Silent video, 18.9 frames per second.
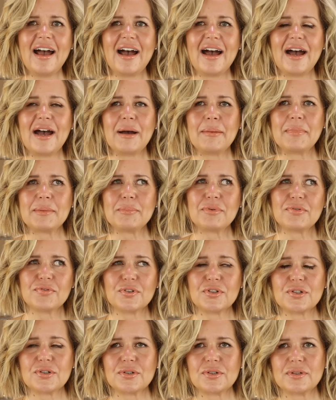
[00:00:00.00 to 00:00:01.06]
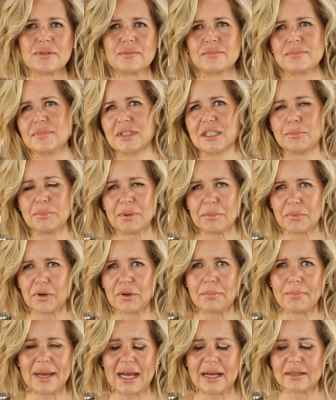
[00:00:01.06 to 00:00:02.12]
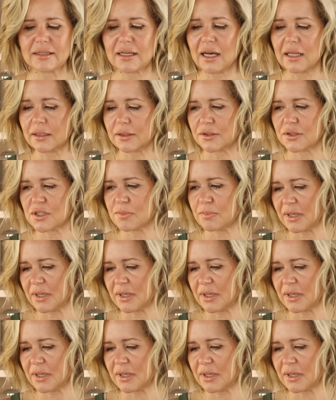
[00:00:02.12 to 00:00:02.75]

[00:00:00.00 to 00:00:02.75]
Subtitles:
I prefer a little bit more matte colors,